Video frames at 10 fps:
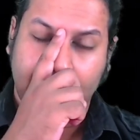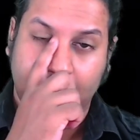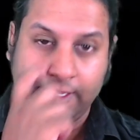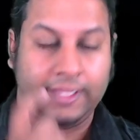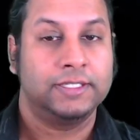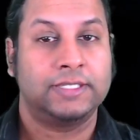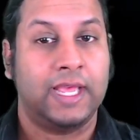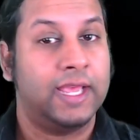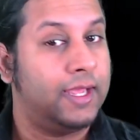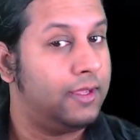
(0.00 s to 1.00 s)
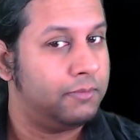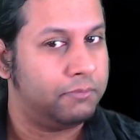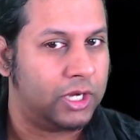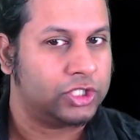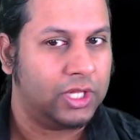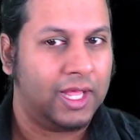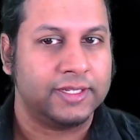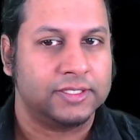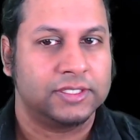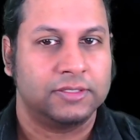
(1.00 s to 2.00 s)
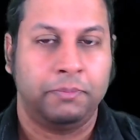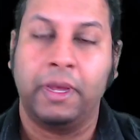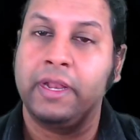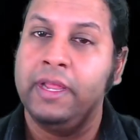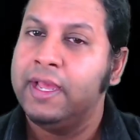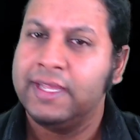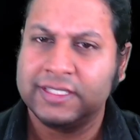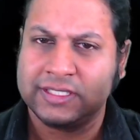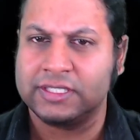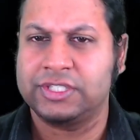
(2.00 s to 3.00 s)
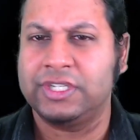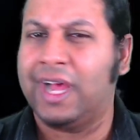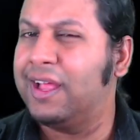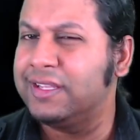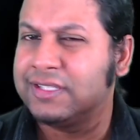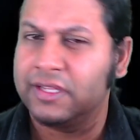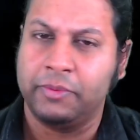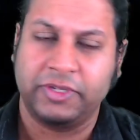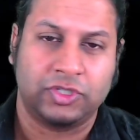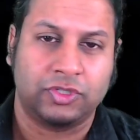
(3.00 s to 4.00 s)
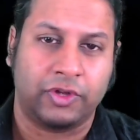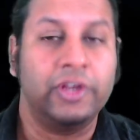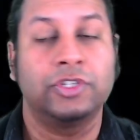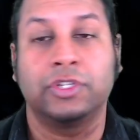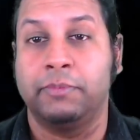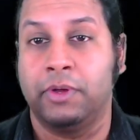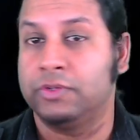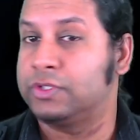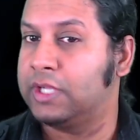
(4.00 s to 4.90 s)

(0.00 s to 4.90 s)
He is a martial artist, but his style is a little bit stranger than most.